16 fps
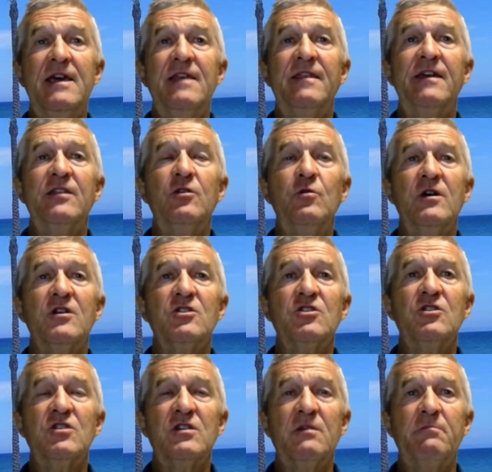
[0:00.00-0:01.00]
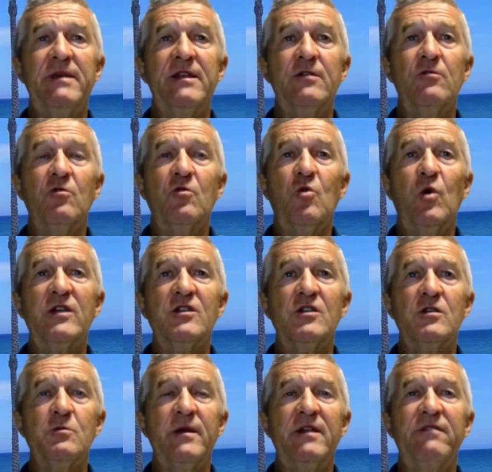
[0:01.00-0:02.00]
They do ask you some medical questions,
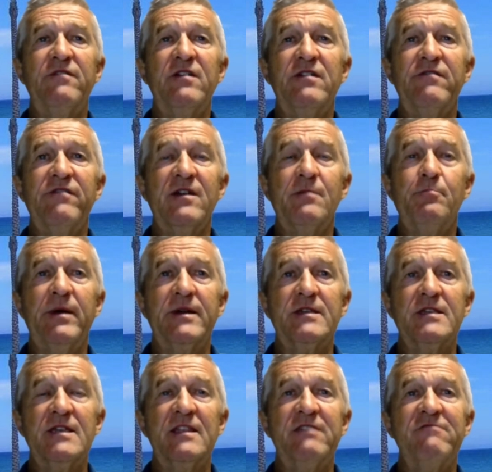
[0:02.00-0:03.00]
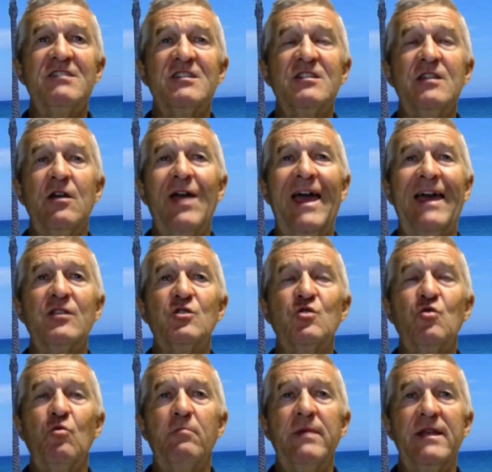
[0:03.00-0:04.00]
but they're very, very basic. There is no
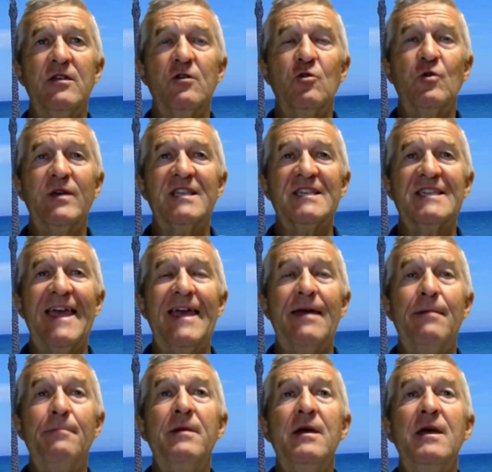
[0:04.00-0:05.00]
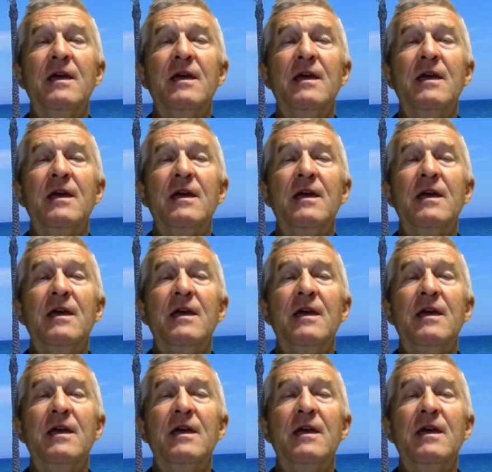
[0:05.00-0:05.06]
actual medical exam.